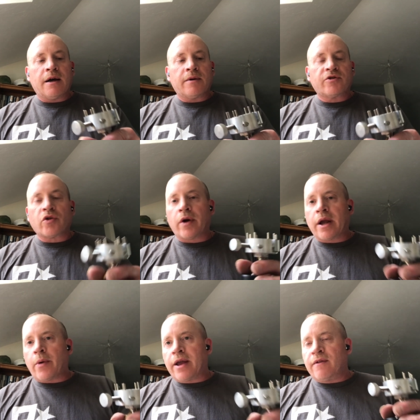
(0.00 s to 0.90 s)
So
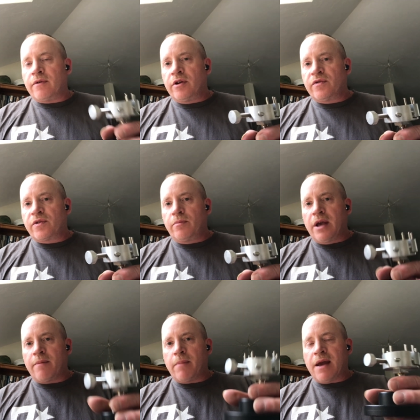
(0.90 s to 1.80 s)
anyway, you
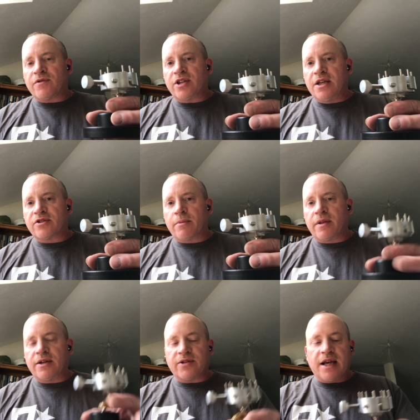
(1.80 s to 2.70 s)
may have seen some of
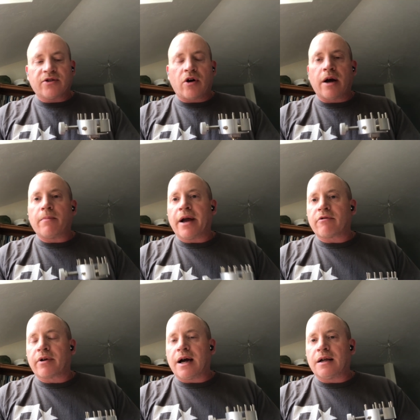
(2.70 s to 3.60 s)
these things on Mike
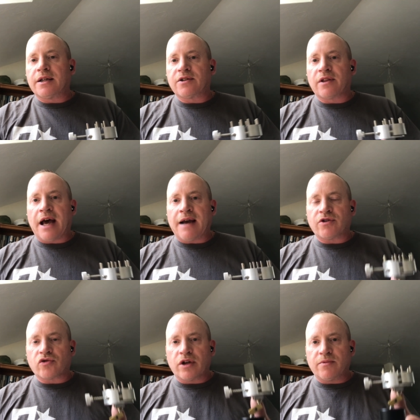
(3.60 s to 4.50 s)
Rinaldi's live
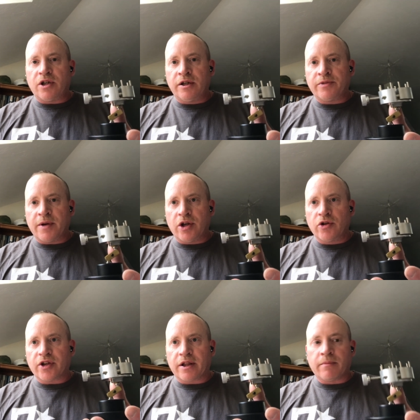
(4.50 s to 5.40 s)
streams. He's been
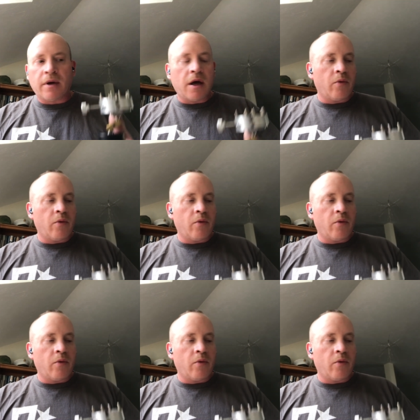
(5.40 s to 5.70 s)
using them.